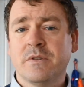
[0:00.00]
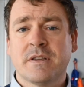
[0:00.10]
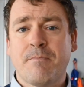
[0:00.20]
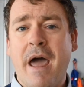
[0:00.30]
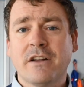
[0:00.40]
was
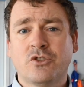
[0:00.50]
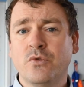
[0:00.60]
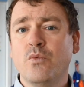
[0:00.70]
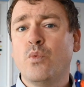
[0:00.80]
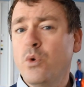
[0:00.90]
a Park
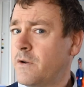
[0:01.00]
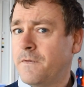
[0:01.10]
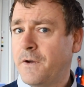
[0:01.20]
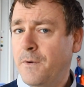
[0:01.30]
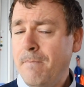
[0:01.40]
Chan-wook
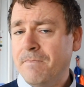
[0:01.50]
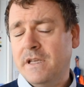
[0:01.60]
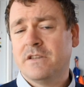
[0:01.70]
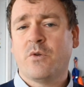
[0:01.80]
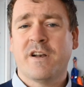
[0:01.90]
film.
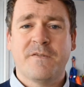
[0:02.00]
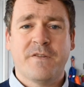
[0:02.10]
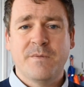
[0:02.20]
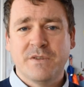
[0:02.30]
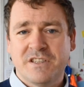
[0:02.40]
He's quite a
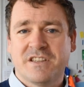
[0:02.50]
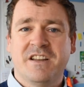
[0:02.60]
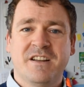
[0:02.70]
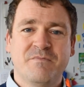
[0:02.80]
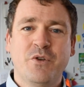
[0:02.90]
famous
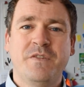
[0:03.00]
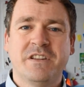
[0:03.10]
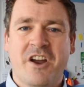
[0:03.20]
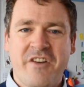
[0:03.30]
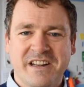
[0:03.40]
movie
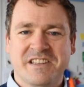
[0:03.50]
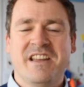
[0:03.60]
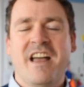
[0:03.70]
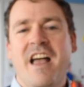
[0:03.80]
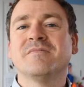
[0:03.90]
director.